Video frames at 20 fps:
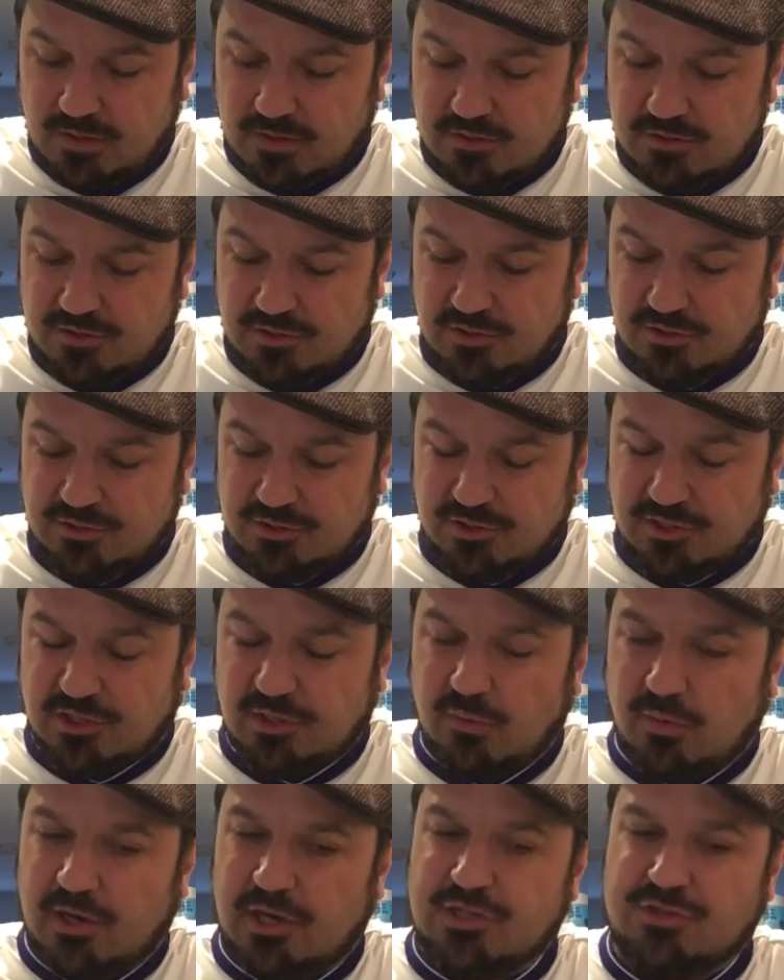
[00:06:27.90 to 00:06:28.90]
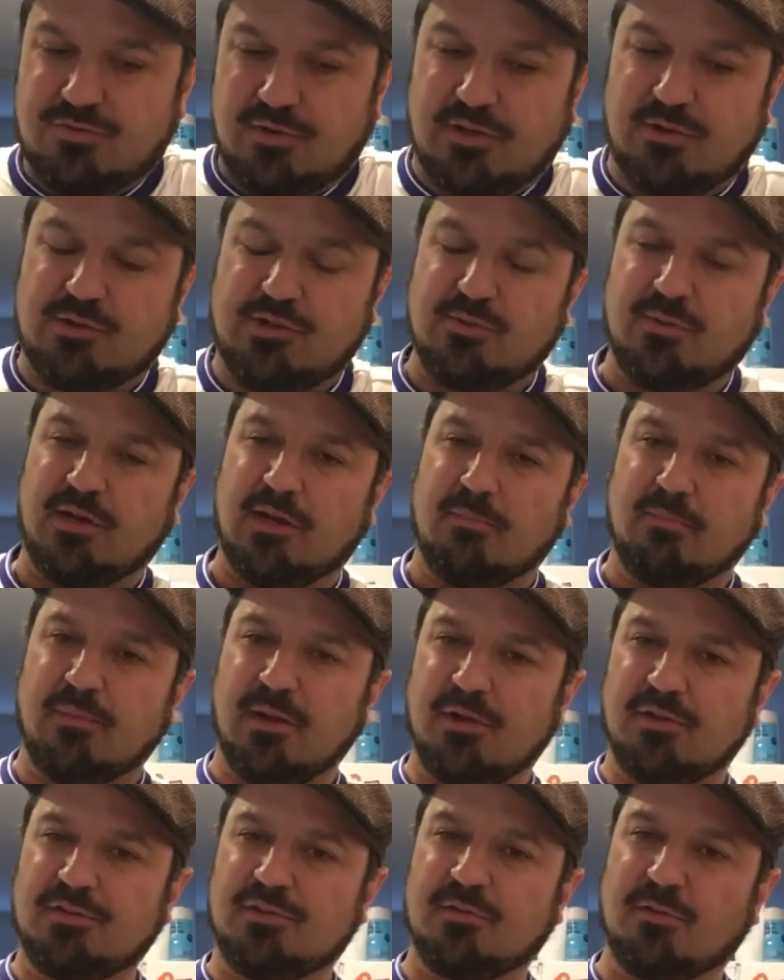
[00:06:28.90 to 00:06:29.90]
you're gonna want to drink when you want to
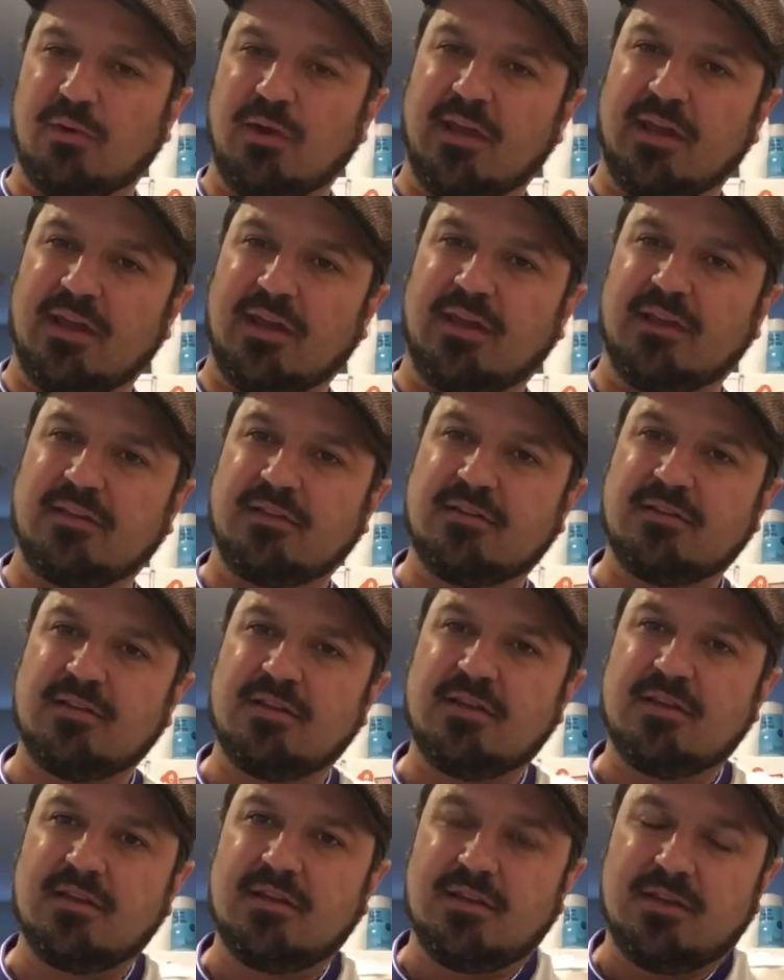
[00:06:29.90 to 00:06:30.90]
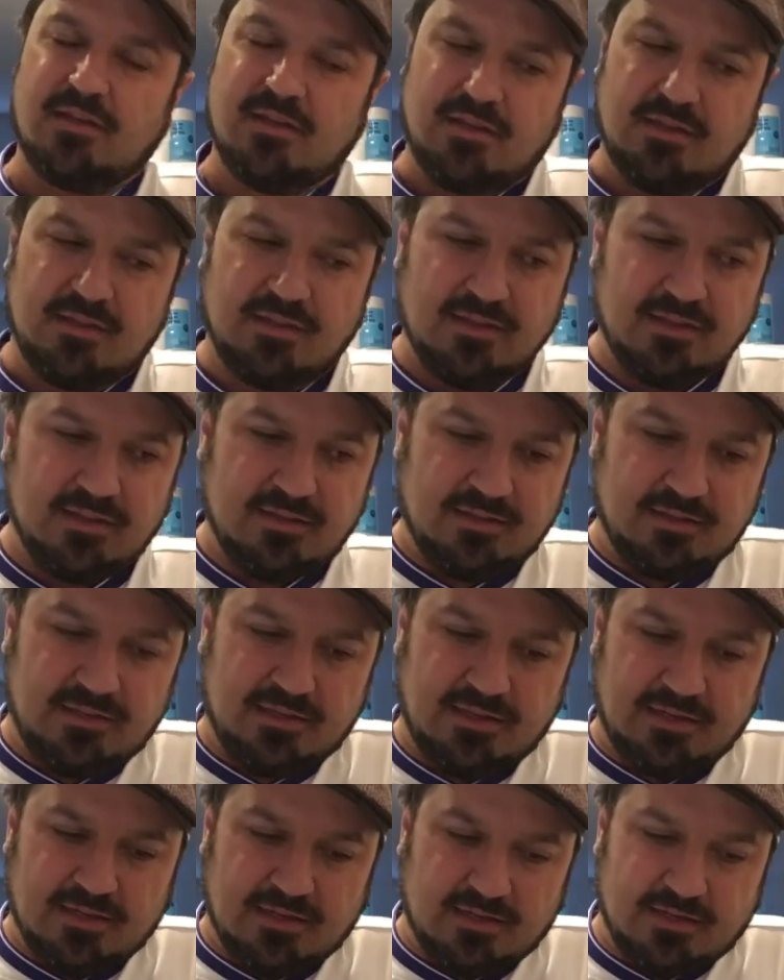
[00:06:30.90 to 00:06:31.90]
melt away
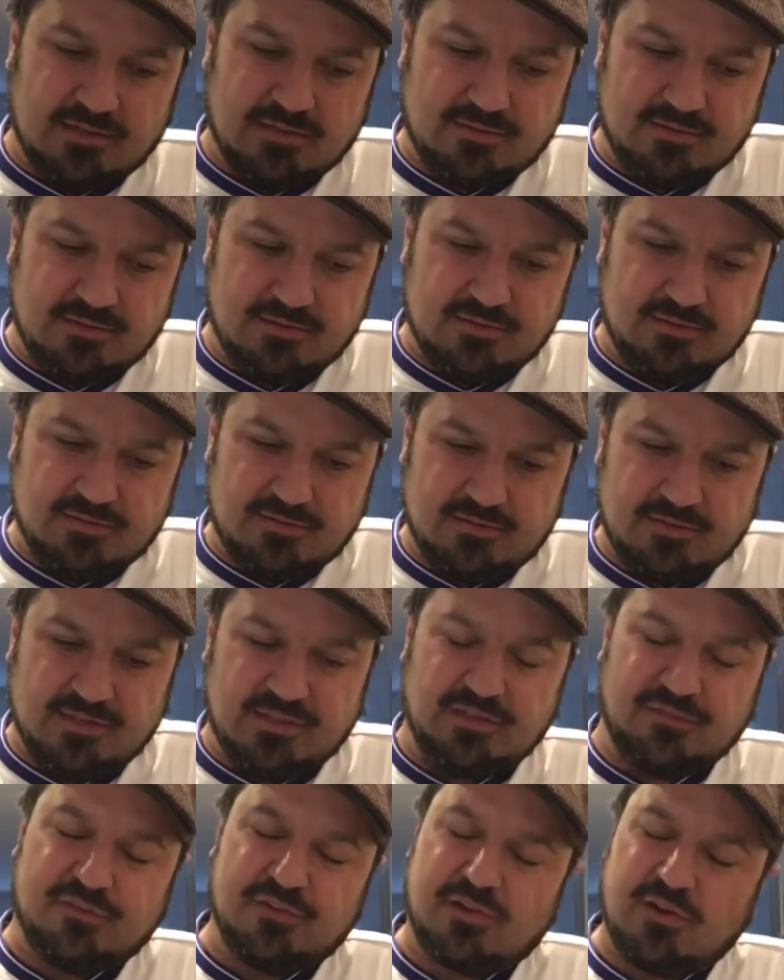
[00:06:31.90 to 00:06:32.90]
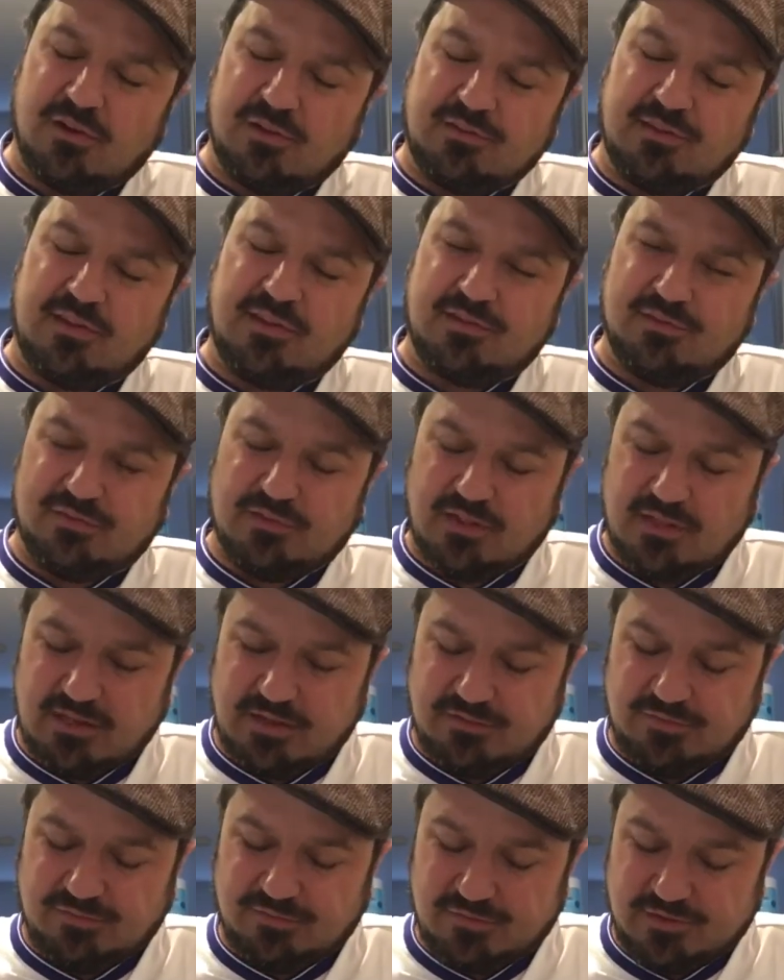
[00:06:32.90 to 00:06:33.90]
the difficulties of
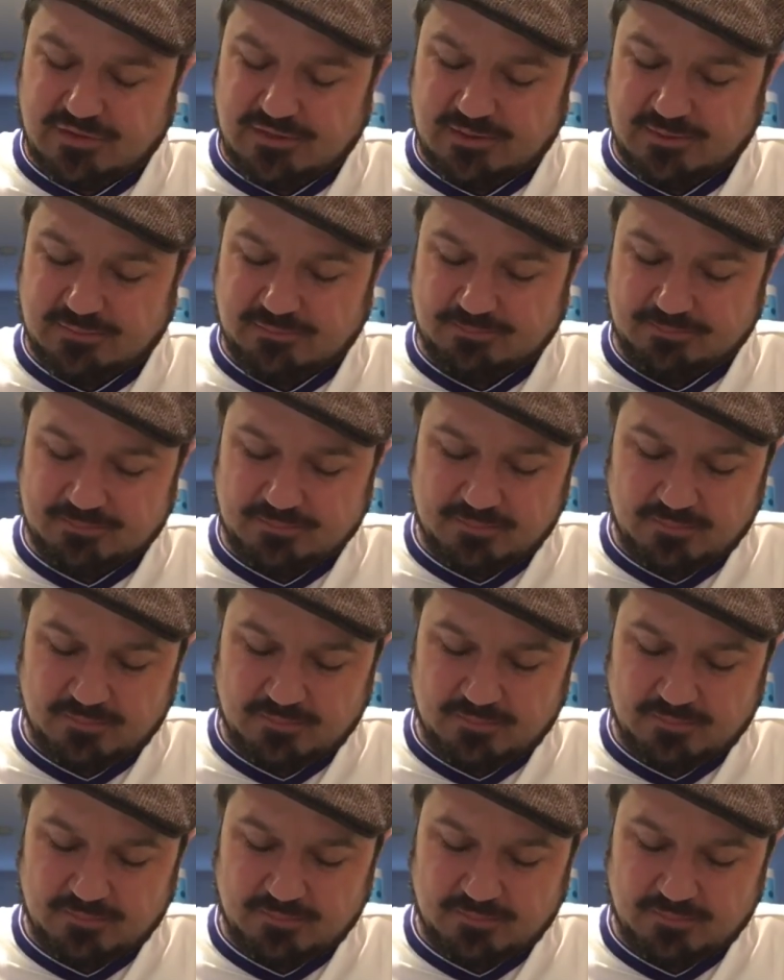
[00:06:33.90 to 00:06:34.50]
life. So